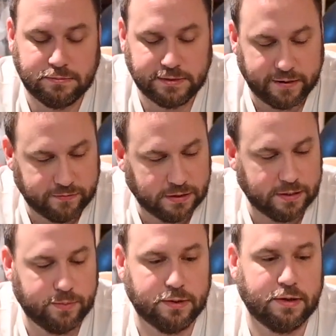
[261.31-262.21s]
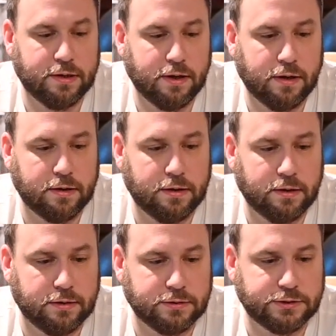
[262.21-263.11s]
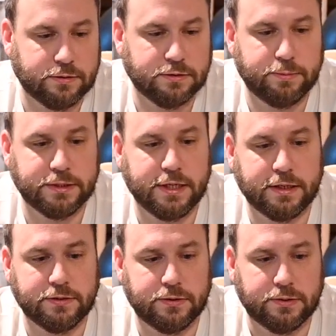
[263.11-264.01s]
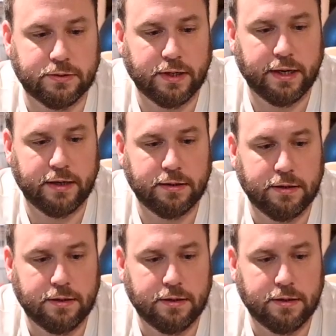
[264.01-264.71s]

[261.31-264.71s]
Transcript: definitely put it on a surge protector, and